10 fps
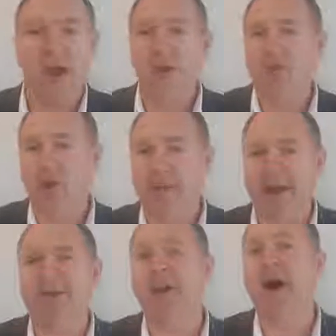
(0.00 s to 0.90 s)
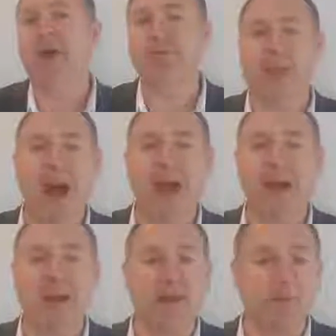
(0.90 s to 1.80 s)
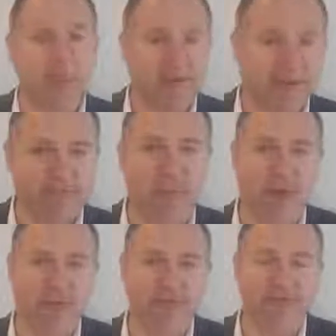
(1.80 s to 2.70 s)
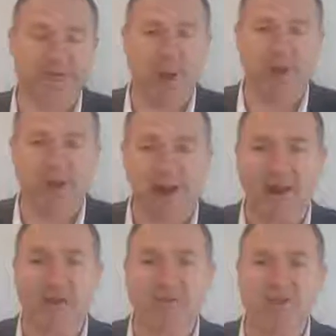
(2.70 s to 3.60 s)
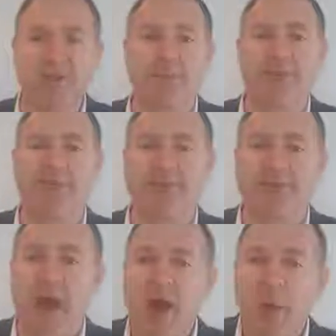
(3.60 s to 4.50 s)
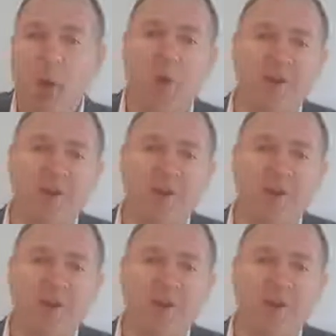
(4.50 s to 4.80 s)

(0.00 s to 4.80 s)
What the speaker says: It's all about sales, marketing and business models and so on, getting leverage in your business. What